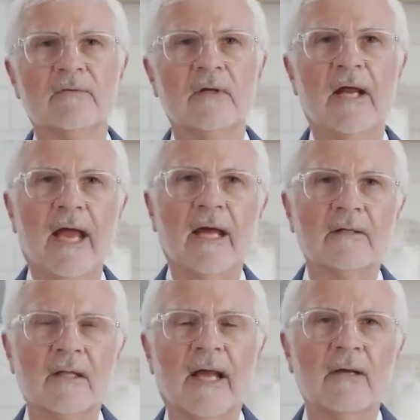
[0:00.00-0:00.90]
that
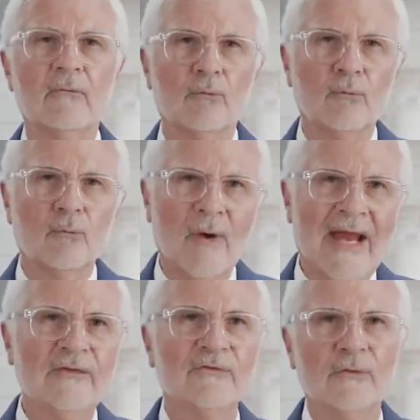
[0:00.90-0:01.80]
act like
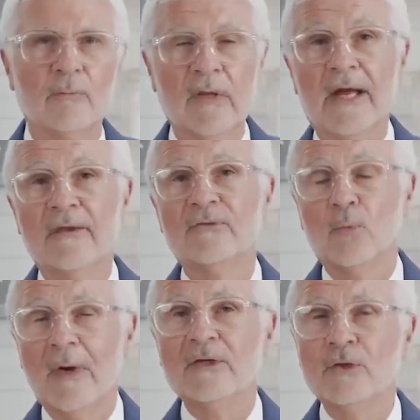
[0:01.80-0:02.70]
razor blades
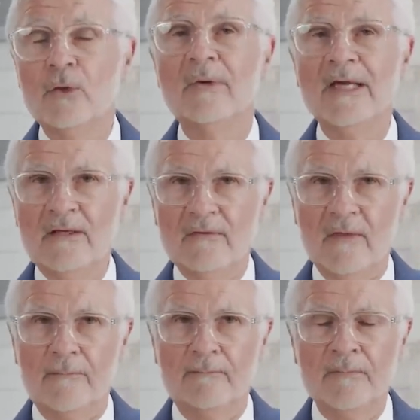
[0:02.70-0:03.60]
when you eat
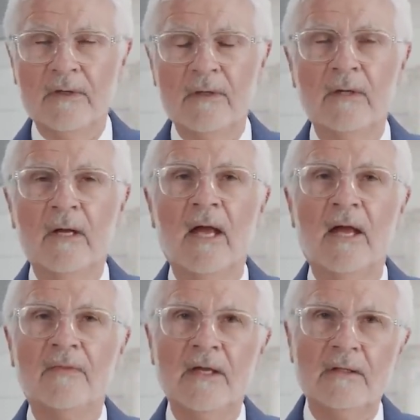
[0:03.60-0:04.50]
them.
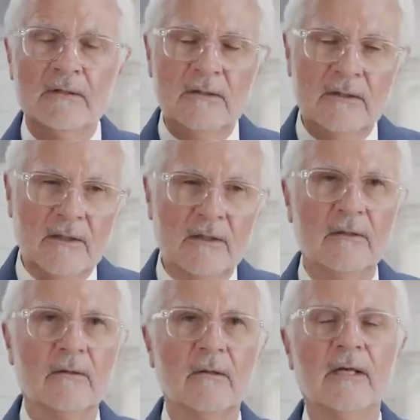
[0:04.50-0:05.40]
And they
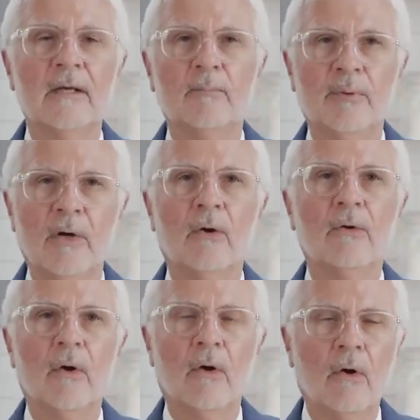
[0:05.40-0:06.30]
literally
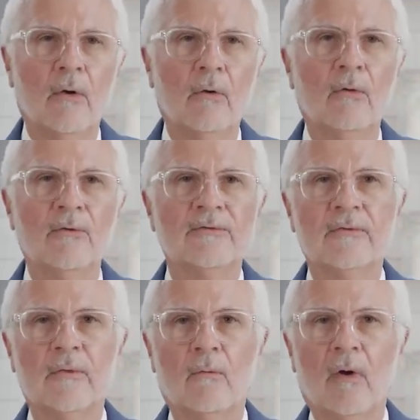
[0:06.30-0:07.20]
poke holes
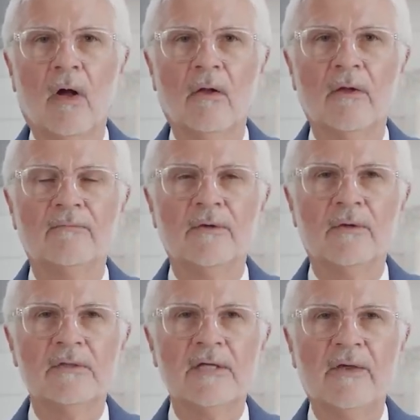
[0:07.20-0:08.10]
in the wall of your
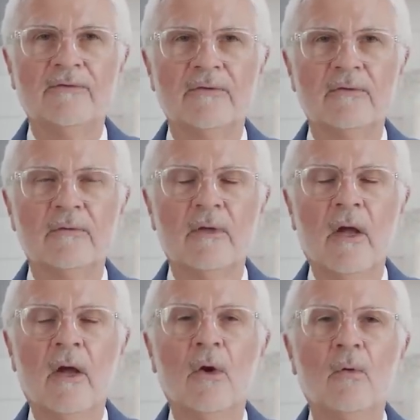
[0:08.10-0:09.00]
intestine,
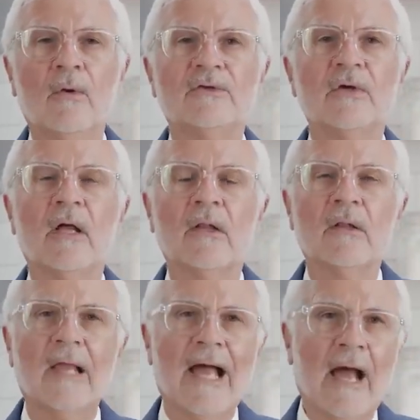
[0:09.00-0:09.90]
which
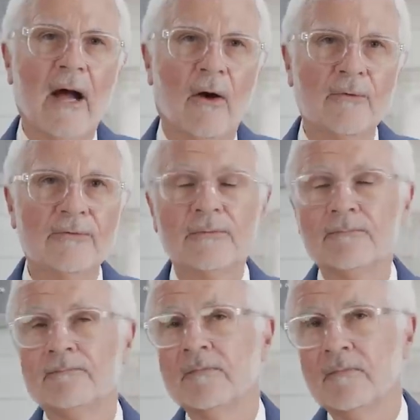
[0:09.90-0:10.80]
allows
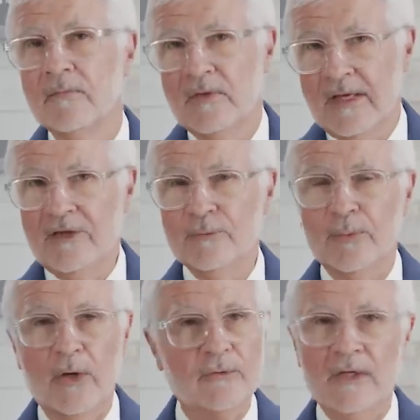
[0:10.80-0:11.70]
these
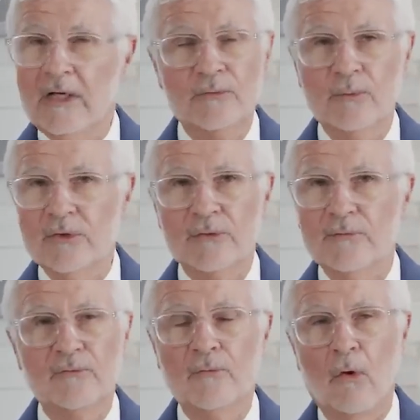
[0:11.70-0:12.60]
proteins, which are
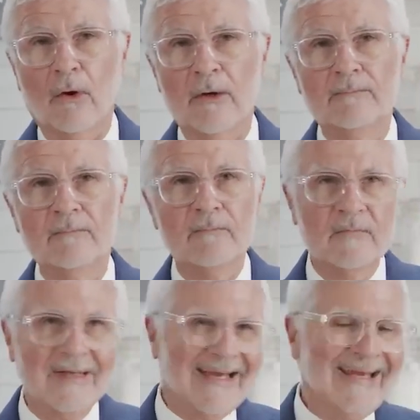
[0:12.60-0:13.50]
foreign,
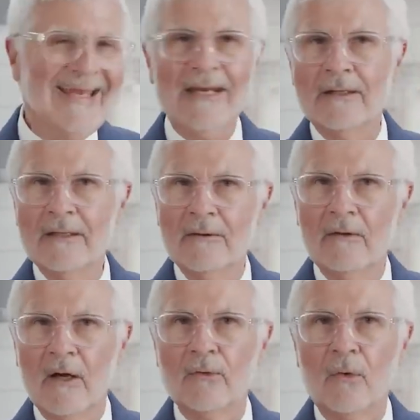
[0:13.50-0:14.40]
to get
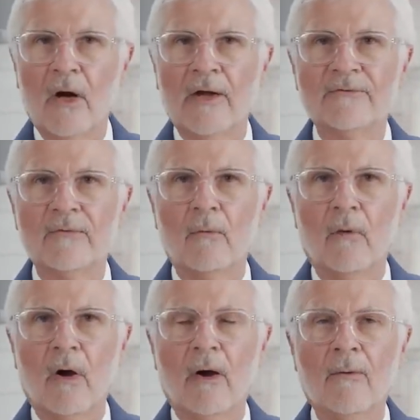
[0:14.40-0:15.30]
across the
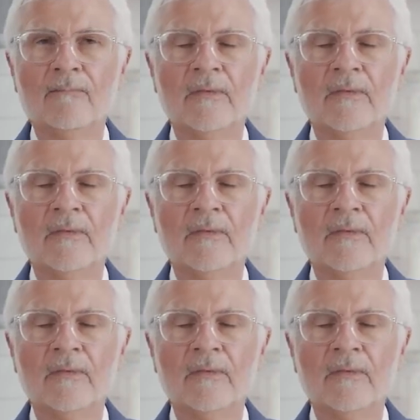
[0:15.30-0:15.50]
wall,